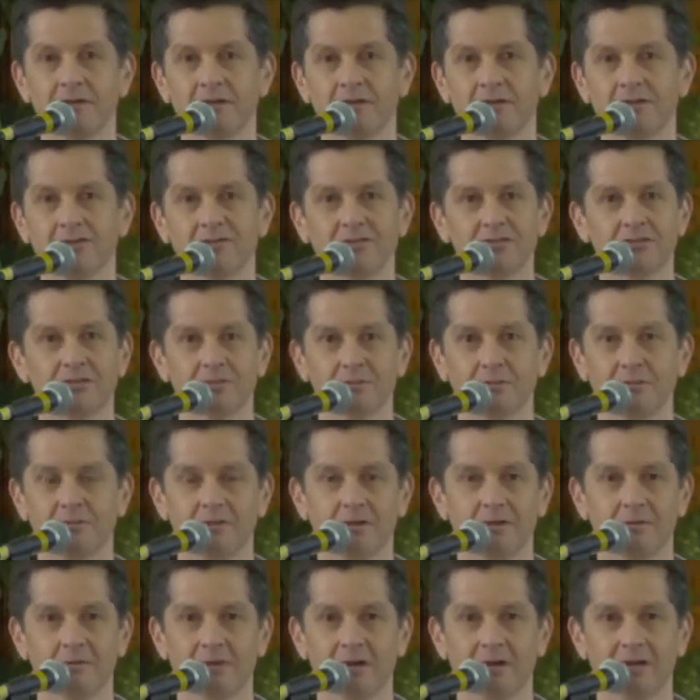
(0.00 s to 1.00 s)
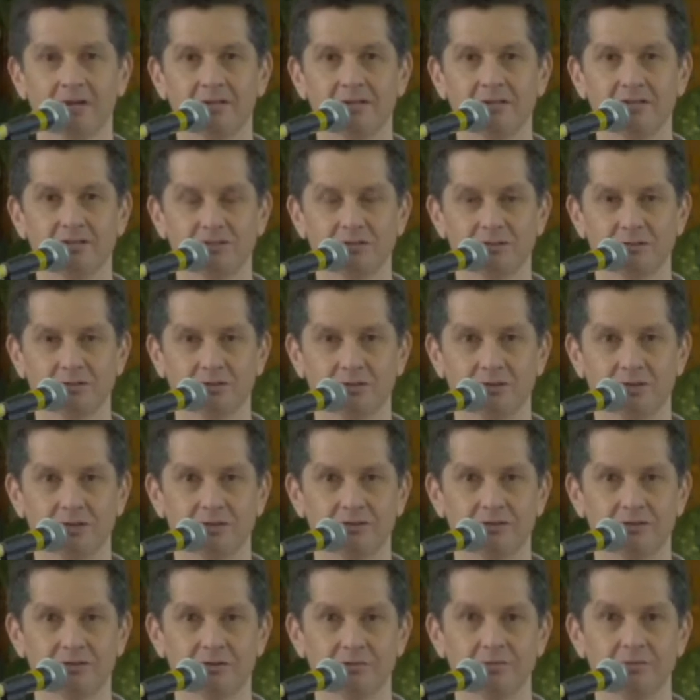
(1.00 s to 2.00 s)
it's got some amazing stories
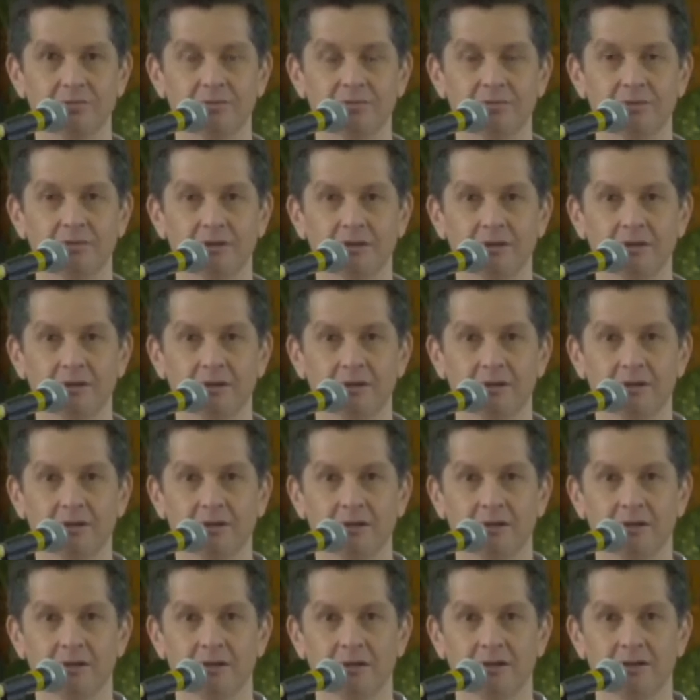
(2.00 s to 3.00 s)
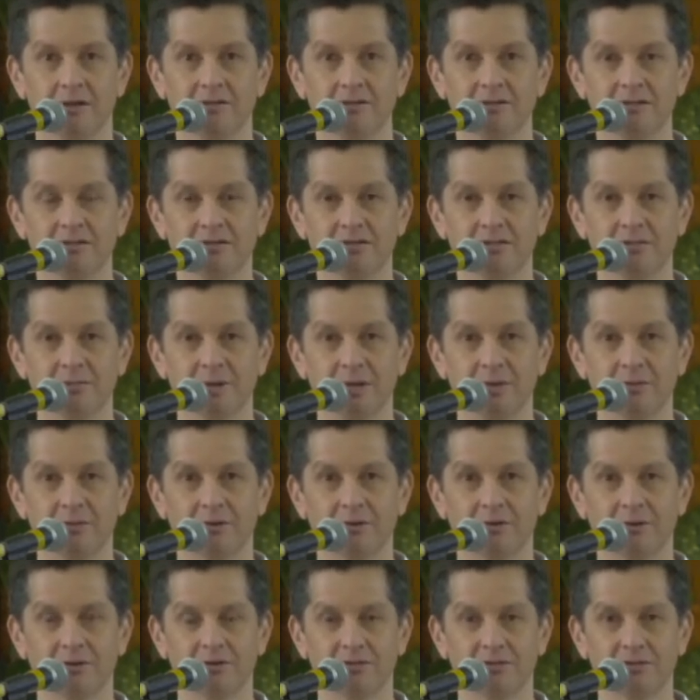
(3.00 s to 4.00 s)
from Indigenous people
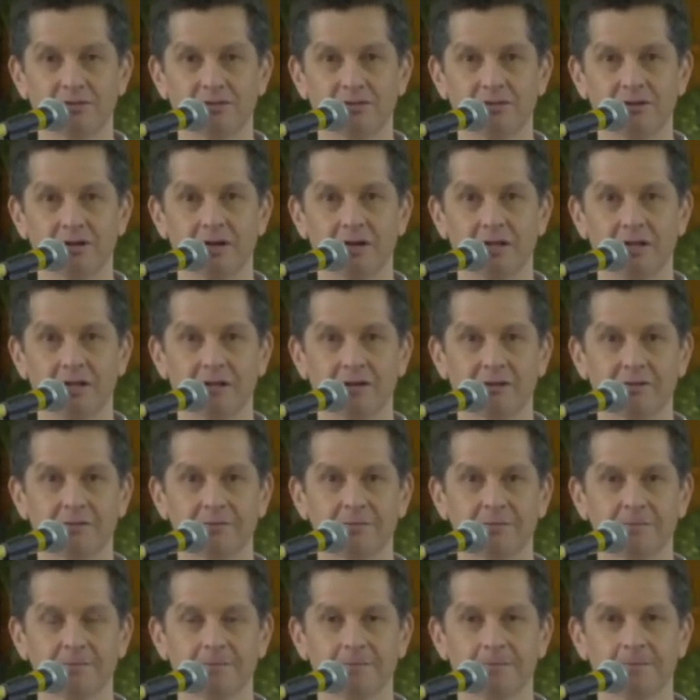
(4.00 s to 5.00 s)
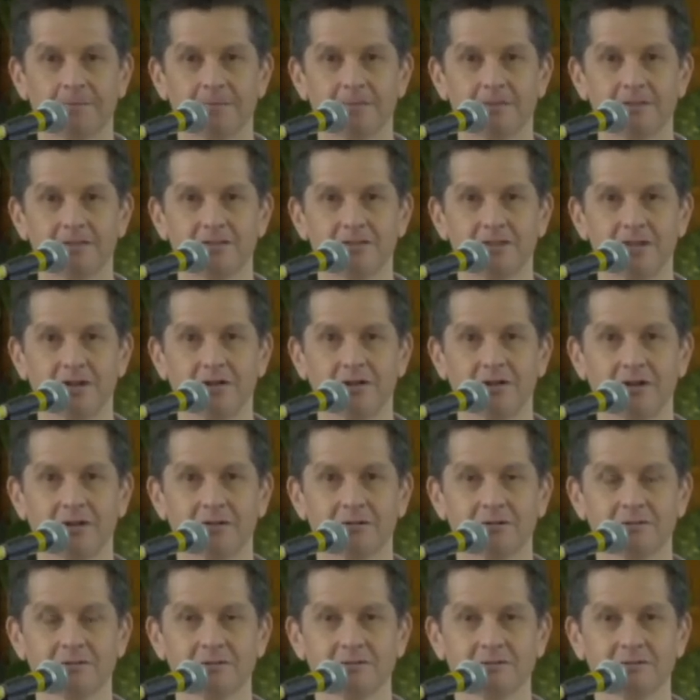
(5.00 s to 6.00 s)
across Australia, the sharing,
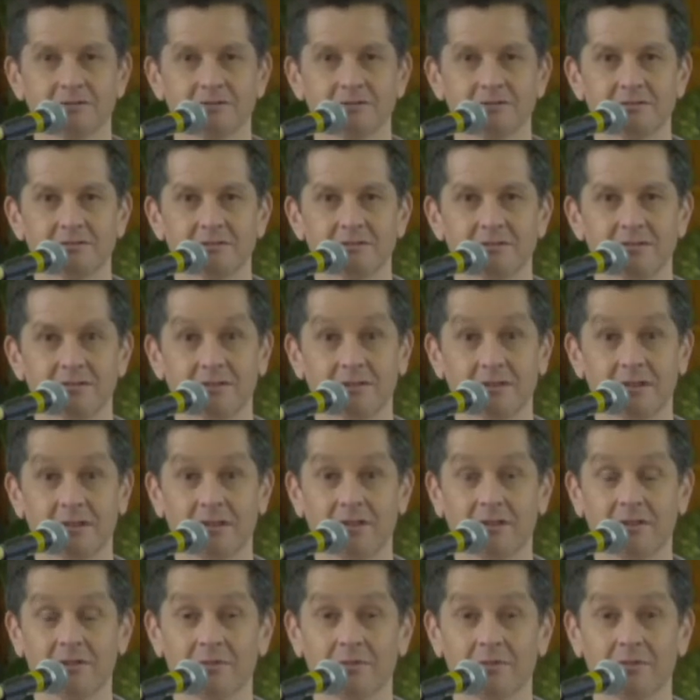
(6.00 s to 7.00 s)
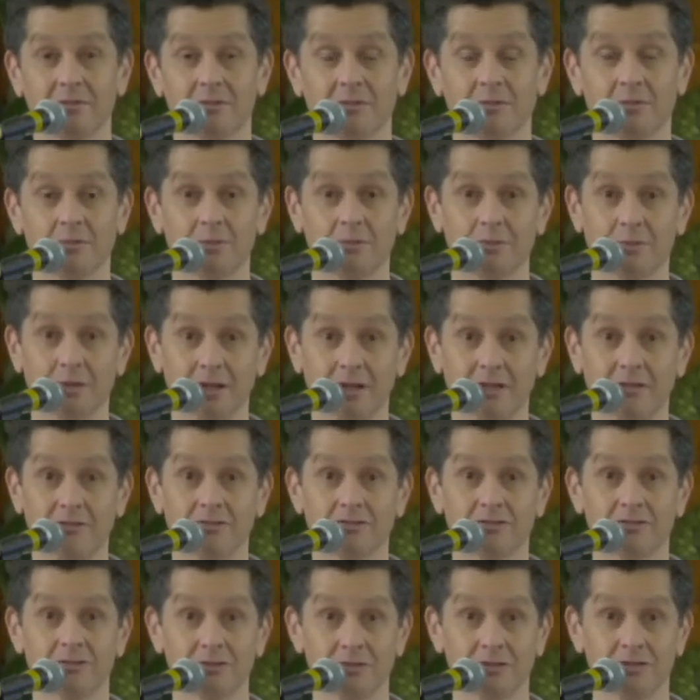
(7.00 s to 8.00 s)
uh,
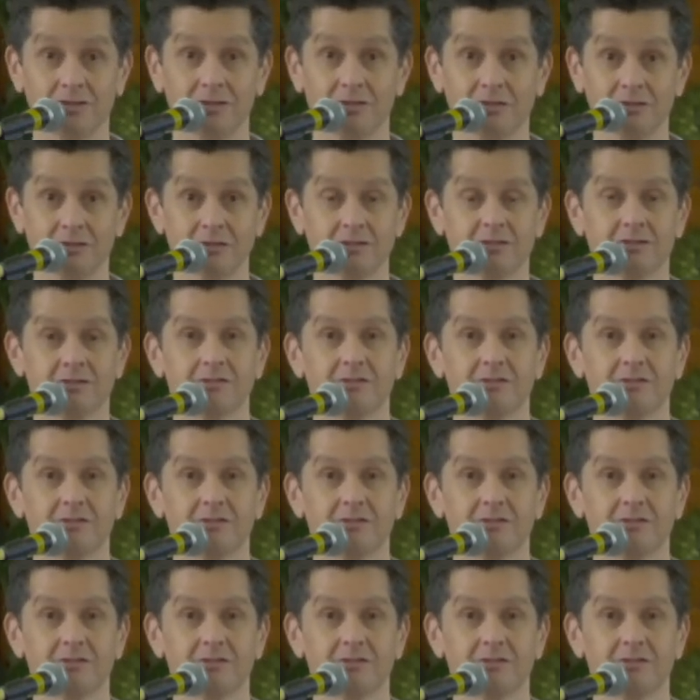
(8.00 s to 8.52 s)
believers, Christians,